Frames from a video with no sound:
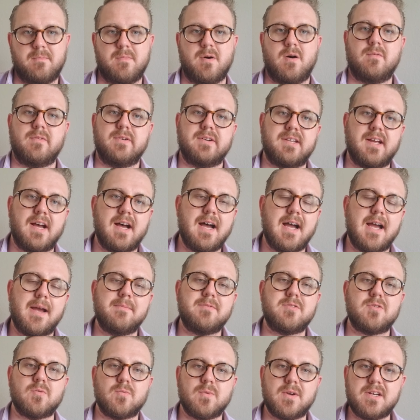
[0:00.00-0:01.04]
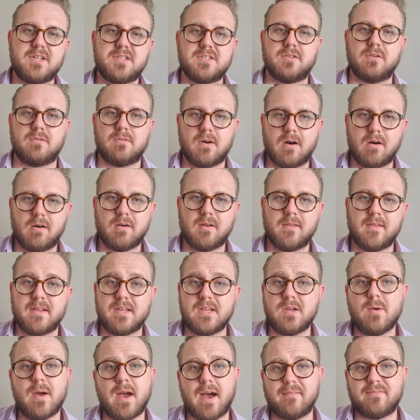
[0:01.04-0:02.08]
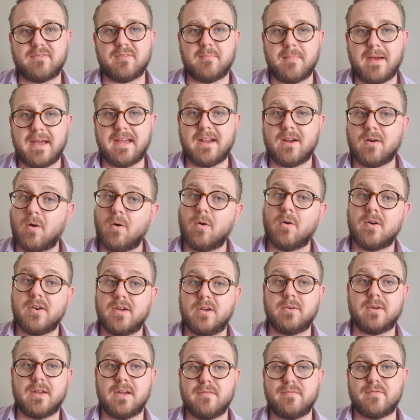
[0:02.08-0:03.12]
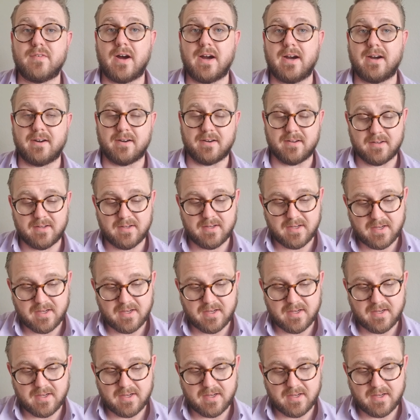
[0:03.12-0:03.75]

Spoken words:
over time to reach the quota that you have to make, or you'll get fired.